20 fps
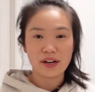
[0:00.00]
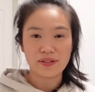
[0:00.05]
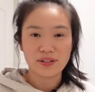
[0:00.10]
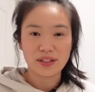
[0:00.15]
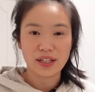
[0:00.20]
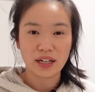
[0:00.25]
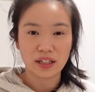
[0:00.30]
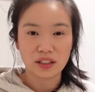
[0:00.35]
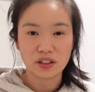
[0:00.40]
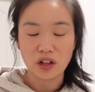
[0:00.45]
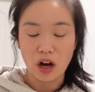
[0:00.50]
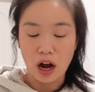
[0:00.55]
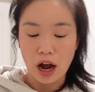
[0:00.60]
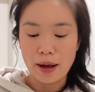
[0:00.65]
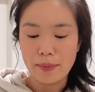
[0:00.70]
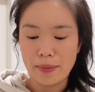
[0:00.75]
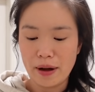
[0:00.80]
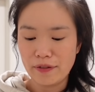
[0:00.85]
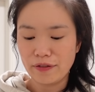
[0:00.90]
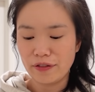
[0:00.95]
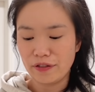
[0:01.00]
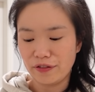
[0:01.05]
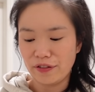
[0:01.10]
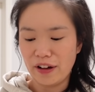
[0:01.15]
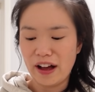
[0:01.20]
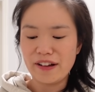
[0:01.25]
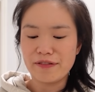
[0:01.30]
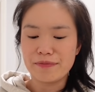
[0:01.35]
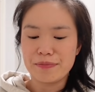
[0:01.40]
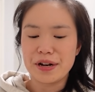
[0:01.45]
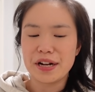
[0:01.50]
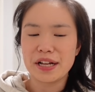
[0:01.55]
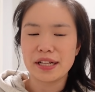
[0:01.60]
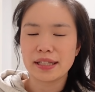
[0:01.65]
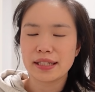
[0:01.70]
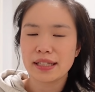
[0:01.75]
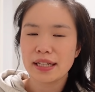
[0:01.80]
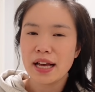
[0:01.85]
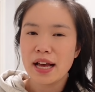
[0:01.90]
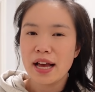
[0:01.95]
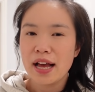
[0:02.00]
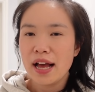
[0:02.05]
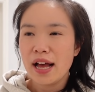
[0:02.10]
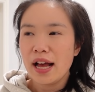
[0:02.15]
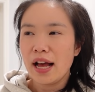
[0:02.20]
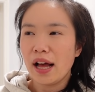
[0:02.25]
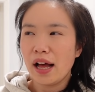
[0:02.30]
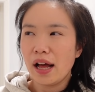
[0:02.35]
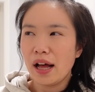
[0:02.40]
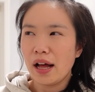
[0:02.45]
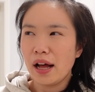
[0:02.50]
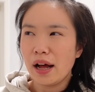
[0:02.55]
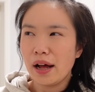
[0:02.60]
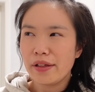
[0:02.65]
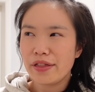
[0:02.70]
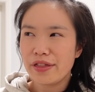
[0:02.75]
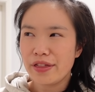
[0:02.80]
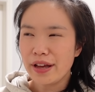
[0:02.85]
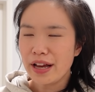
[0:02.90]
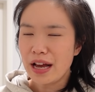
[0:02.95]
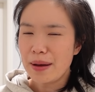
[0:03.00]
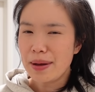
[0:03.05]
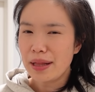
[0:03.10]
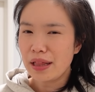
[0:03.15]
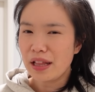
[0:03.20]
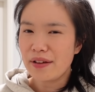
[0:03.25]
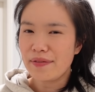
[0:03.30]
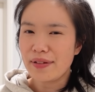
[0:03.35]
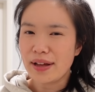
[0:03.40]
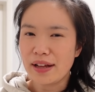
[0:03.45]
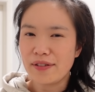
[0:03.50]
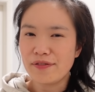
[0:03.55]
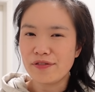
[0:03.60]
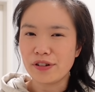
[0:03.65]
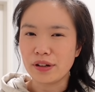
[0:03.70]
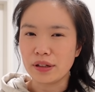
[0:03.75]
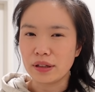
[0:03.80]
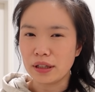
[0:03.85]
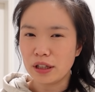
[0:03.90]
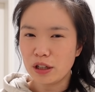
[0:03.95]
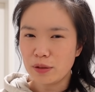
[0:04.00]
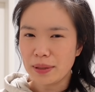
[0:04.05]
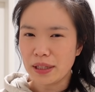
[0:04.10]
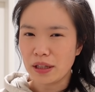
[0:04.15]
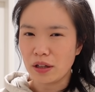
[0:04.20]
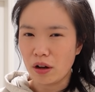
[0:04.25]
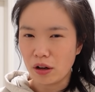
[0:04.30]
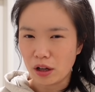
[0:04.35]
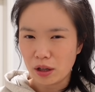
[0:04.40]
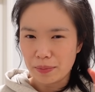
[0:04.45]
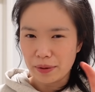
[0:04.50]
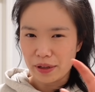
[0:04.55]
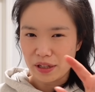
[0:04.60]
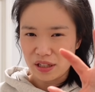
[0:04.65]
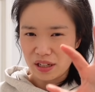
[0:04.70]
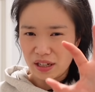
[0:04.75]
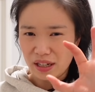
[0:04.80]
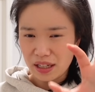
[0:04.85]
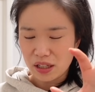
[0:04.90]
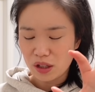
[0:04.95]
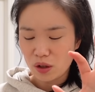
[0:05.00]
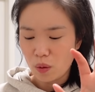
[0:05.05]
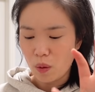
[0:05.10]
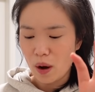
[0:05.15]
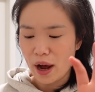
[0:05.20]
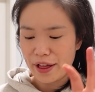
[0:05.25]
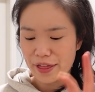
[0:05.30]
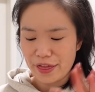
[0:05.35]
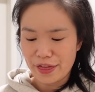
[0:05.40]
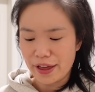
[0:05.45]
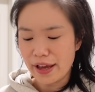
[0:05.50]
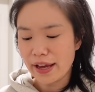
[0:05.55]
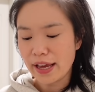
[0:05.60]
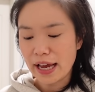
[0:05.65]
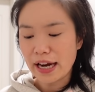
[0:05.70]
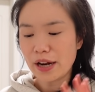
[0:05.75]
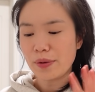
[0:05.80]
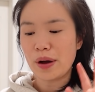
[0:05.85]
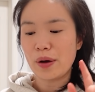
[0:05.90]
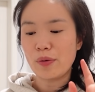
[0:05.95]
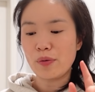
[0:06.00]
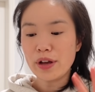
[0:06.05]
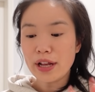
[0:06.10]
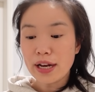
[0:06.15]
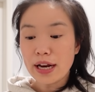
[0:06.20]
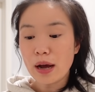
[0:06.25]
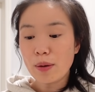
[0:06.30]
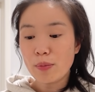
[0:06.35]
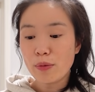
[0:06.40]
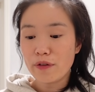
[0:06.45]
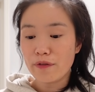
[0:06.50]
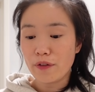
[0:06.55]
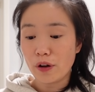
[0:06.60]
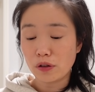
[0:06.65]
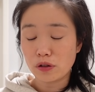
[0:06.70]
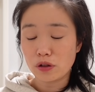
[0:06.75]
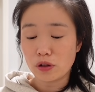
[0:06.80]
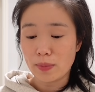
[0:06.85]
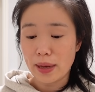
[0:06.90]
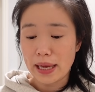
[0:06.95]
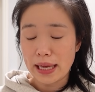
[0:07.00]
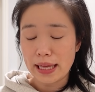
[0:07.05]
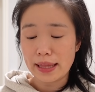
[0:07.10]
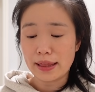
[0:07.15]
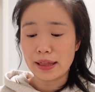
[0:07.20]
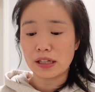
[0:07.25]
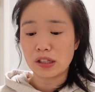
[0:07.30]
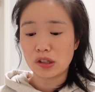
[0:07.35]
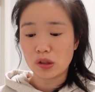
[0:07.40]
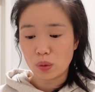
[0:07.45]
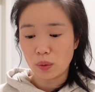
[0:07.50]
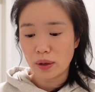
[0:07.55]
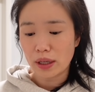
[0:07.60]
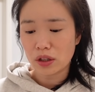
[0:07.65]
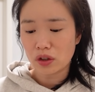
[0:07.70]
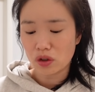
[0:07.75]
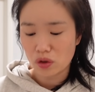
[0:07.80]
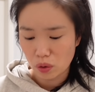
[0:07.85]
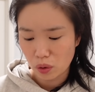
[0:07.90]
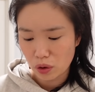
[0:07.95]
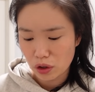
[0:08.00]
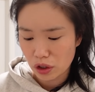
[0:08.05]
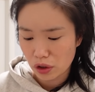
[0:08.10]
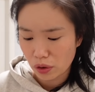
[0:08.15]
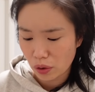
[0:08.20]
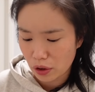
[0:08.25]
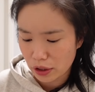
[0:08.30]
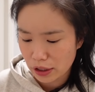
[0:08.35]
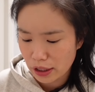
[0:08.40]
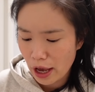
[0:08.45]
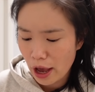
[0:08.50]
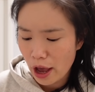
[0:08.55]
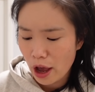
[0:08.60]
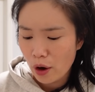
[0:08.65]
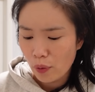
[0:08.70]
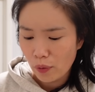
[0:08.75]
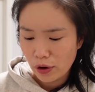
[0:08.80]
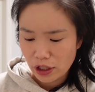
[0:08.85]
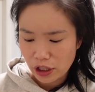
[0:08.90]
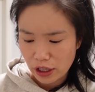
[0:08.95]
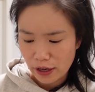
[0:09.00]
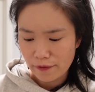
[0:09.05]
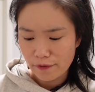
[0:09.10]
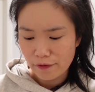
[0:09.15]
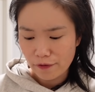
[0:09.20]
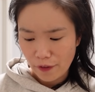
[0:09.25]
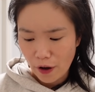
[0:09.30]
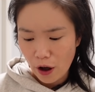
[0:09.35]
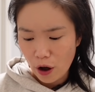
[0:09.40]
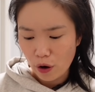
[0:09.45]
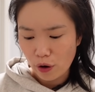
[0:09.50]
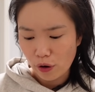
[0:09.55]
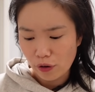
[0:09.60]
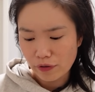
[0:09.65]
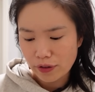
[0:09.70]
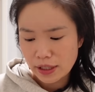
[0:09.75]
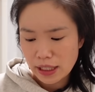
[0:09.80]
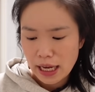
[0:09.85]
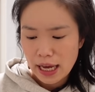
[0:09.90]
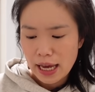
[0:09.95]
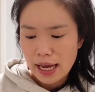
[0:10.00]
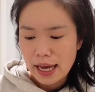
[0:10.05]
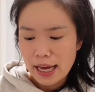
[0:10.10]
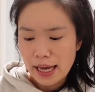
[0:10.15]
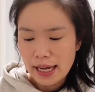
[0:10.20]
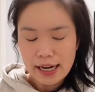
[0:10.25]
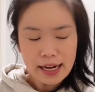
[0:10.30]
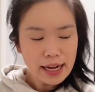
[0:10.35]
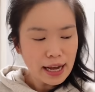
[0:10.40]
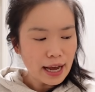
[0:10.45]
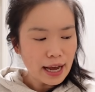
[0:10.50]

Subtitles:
I've set a timer for 5 minutes. I think I might leave it in for a little bit longer because it is quite thick. Anyway, we now move on to making the sweet soy sauce, which involves heating